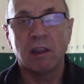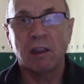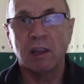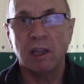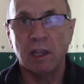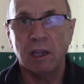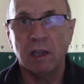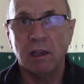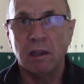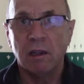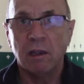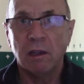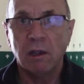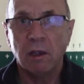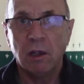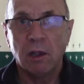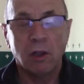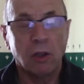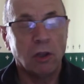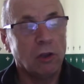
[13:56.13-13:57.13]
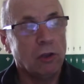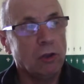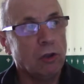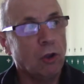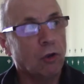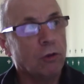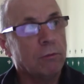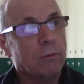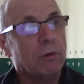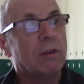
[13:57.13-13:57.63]
the
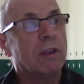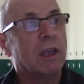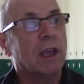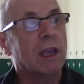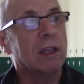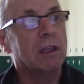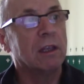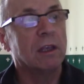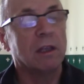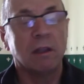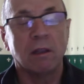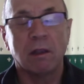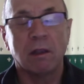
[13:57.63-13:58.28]
non-mutated